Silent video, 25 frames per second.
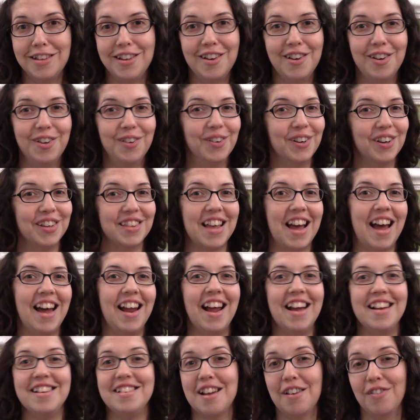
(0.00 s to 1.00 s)
you or
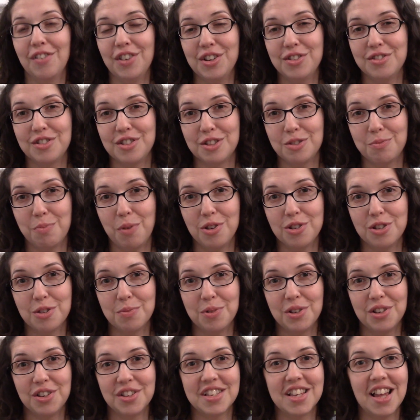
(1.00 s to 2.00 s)
that I never use
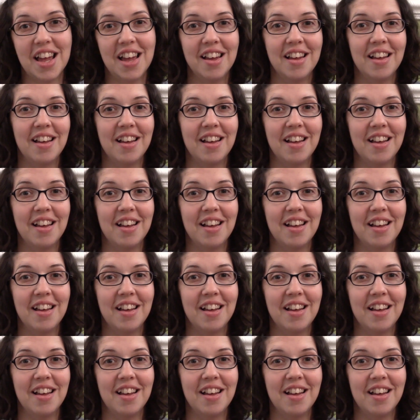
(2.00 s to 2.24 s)
disposables.